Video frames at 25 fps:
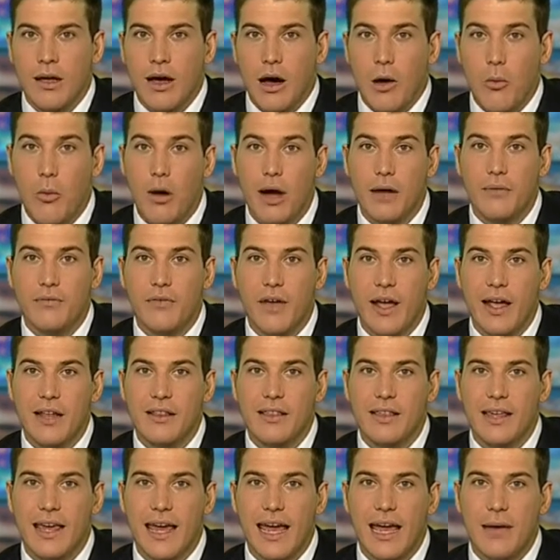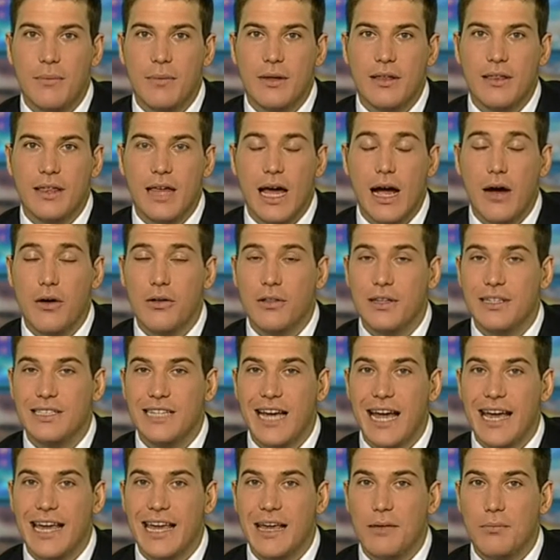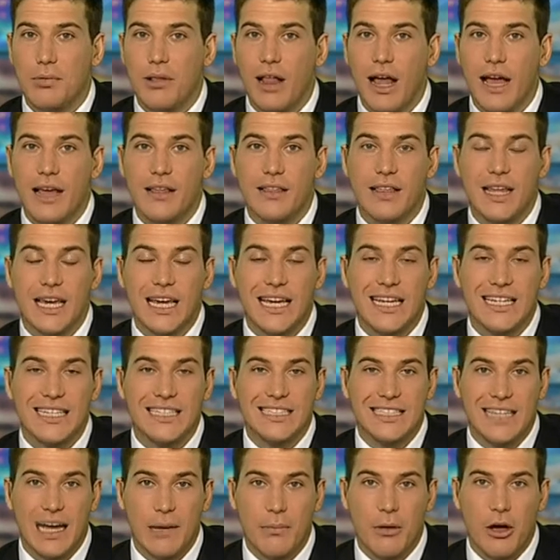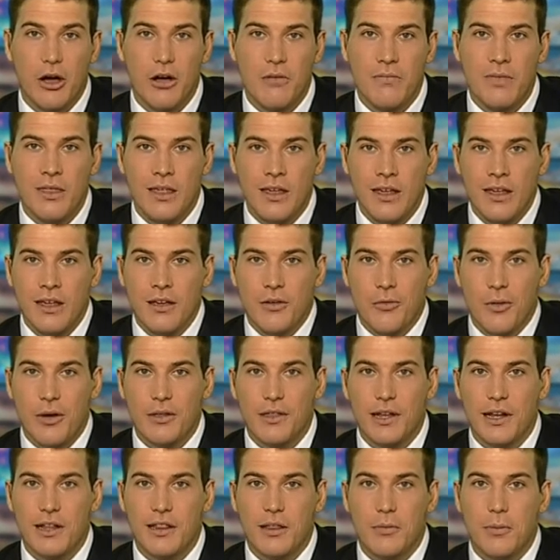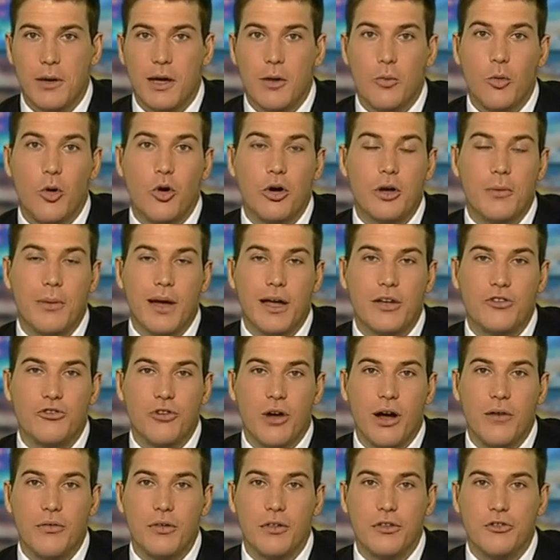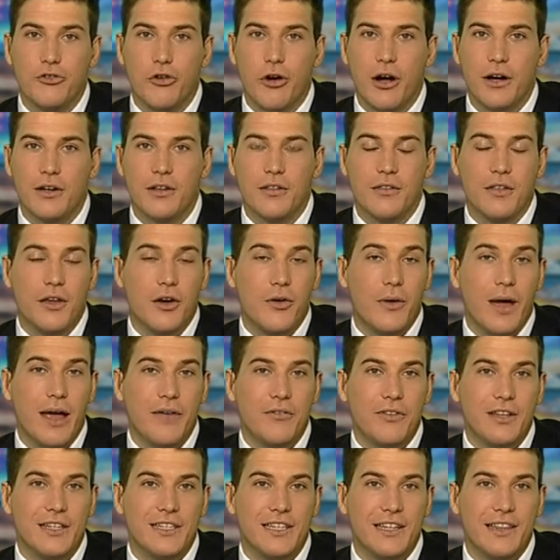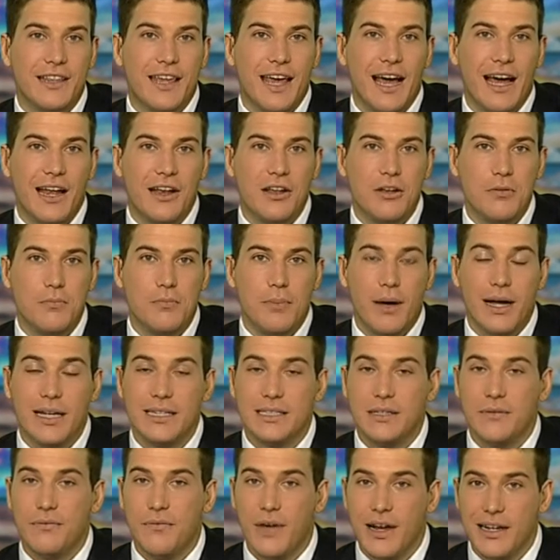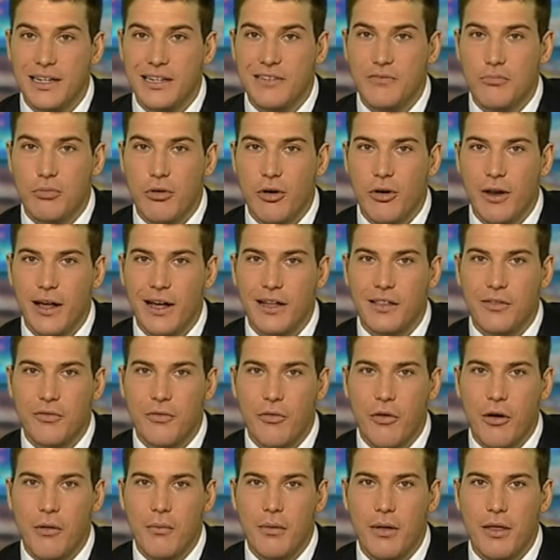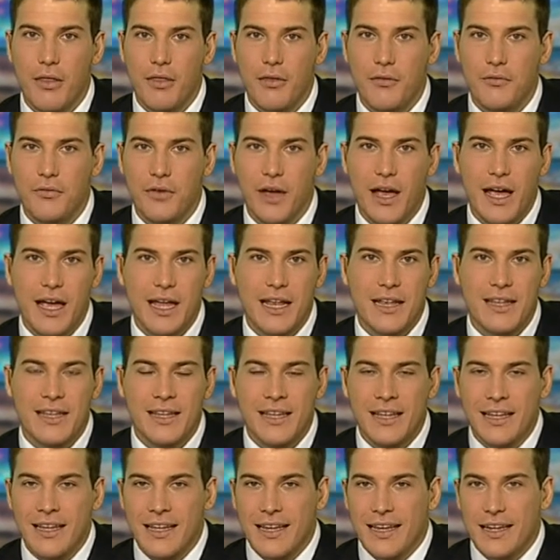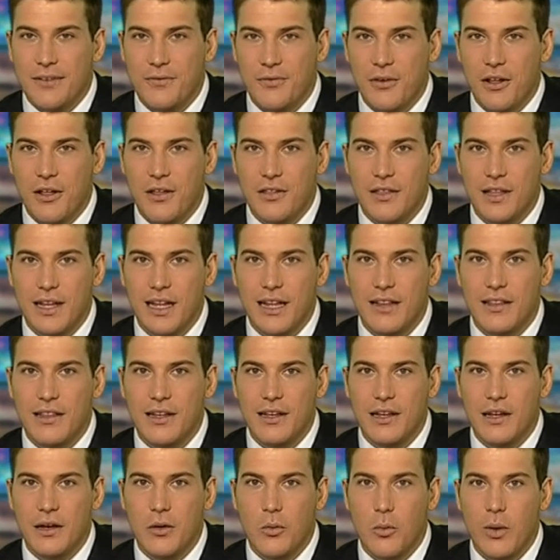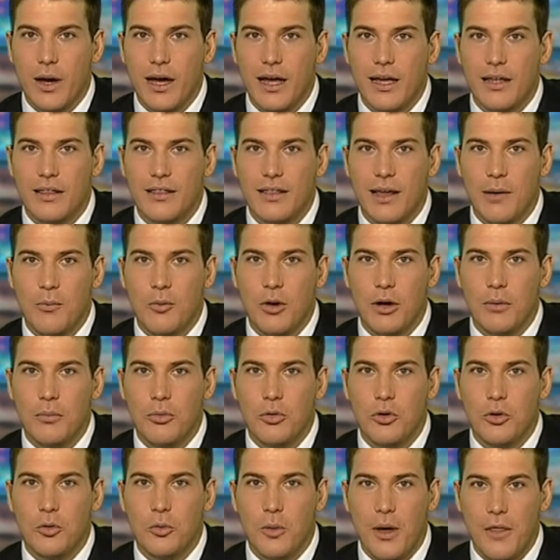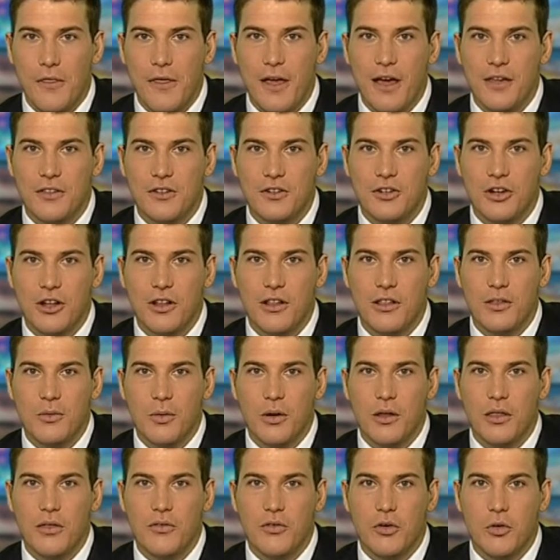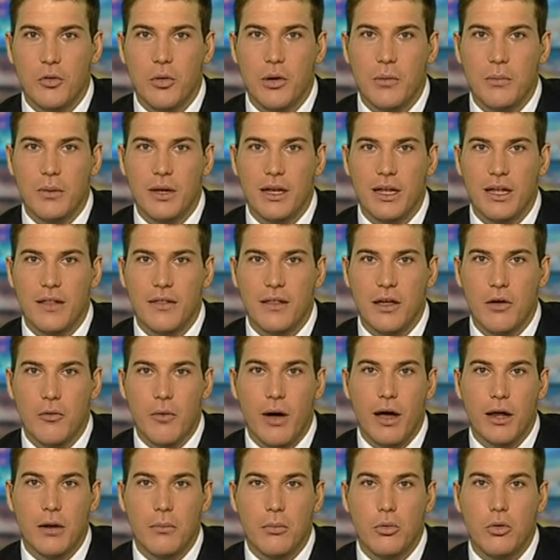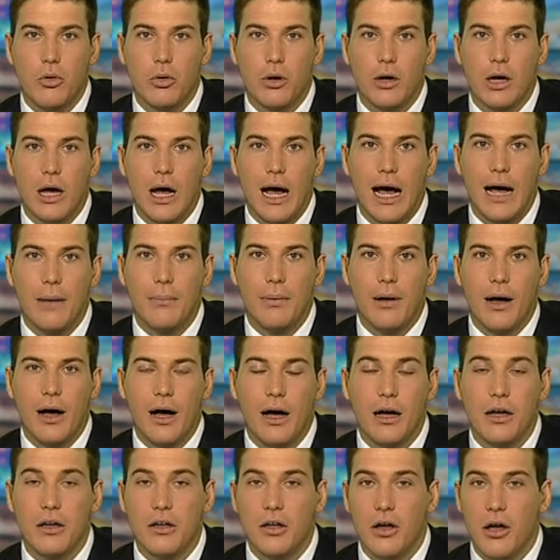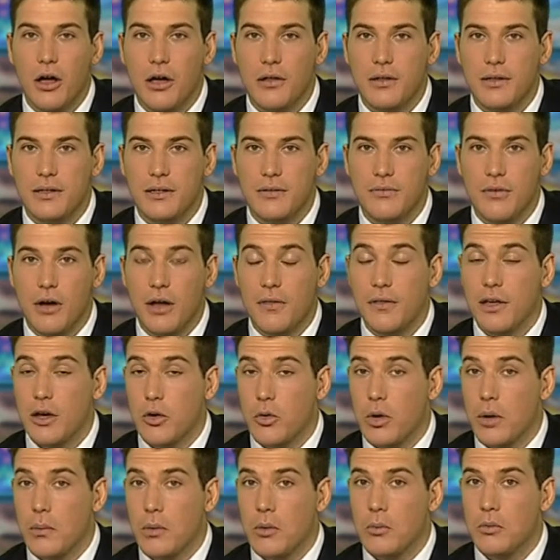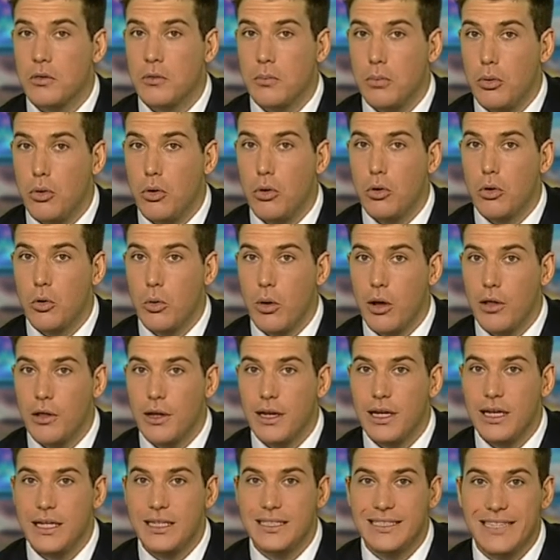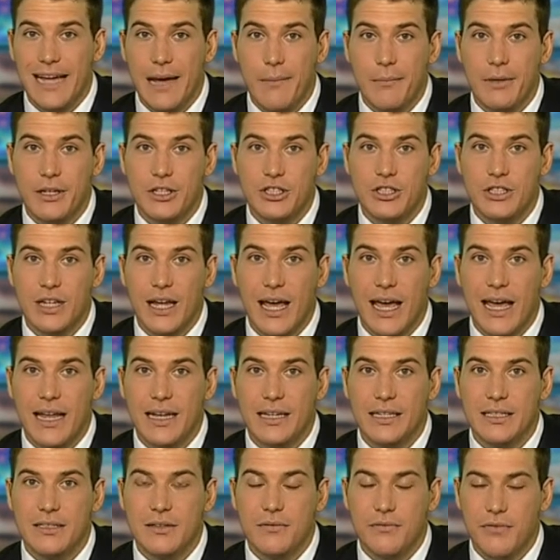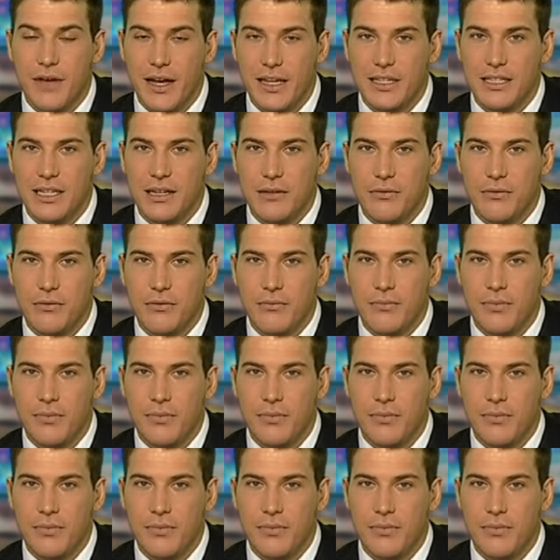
A white van scam is currently taking place in Dubbo. Residents are being warned about drivers trying to sell heavily discounted but defective products from the van. It follows an incident where someone bought $1,000 worth of equipment in the Orana Mall car park, only to find the equipment was poor quality, damaged, and defective.